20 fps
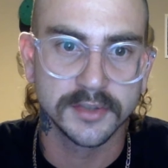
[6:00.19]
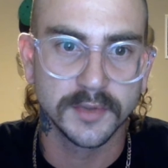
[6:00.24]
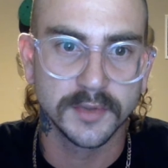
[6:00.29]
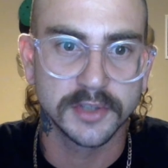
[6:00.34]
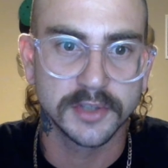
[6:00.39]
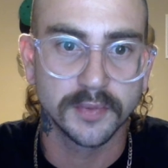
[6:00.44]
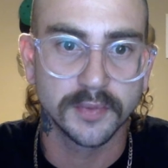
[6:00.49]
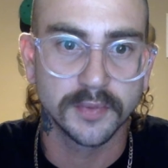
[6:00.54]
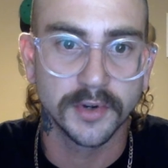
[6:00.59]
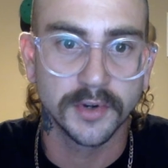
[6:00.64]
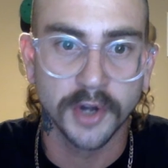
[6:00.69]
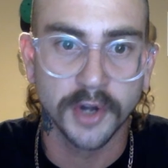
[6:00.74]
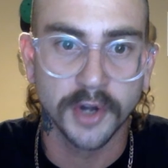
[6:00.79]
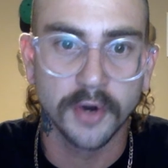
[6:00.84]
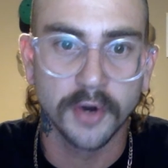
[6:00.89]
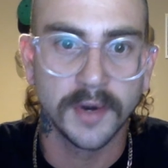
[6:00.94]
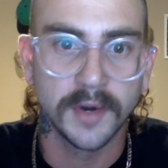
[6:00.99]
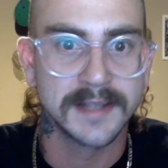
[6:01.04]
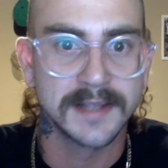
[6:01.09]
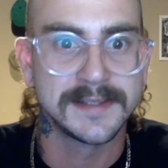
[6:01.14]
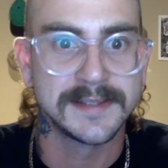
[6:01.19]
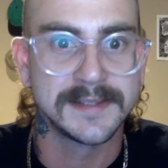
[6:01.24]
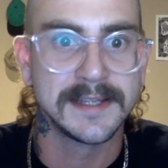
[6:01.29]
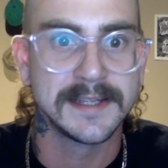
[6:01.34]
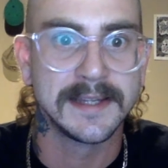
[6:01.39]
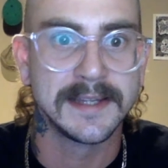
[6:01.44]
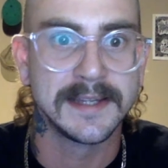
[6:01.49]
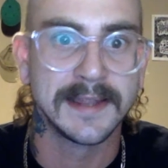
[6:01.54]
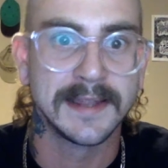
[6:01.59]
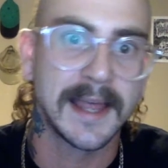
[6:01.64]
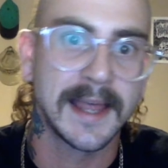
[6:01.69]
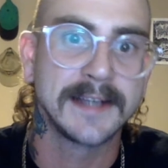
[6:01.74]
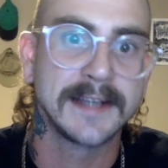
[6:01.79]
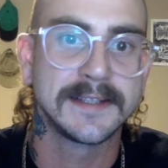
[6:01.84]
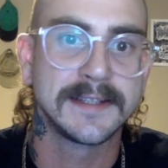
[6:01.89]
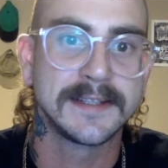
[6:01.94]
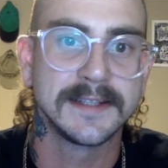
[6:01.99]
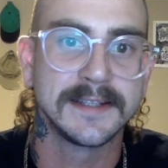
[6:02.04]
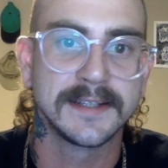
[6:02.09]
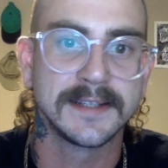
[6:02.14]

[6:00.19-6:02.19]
which were known as the enlightened